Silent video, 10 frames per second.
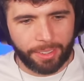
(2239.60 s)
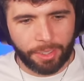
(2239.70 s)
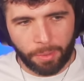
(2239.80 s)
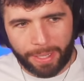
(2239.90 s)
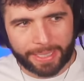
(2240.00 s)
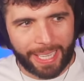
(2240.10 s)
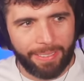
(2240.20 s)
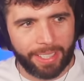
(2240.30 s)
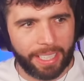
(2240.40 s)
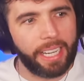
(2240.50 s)
You should remind
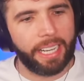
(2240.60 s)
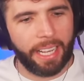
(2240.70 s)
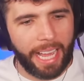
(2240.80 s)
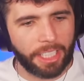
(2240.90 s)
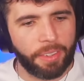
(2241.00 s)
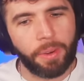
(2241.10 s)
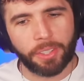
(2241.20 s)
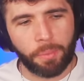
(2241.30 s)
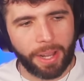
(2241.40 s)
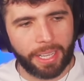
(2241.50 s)
Simon that he actually really
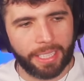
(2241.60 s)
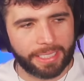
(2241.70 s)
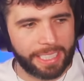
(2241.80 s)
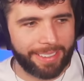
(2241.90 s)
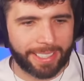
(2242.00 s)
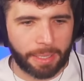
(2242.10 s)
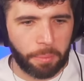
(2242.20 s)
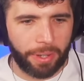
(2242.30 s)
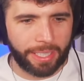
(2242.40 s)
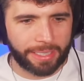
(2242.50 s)
wants to do a bucket list series at
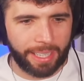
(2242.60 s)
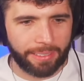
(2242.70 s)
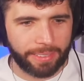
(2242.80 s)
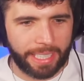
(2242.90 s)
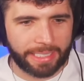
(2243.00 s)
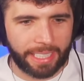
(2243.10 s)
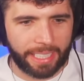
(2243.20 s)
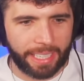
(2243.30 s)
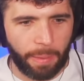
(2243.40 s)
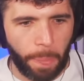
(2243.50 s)
some point in his life. He hasn't
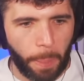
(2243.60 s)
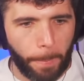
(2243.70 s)
done it yet.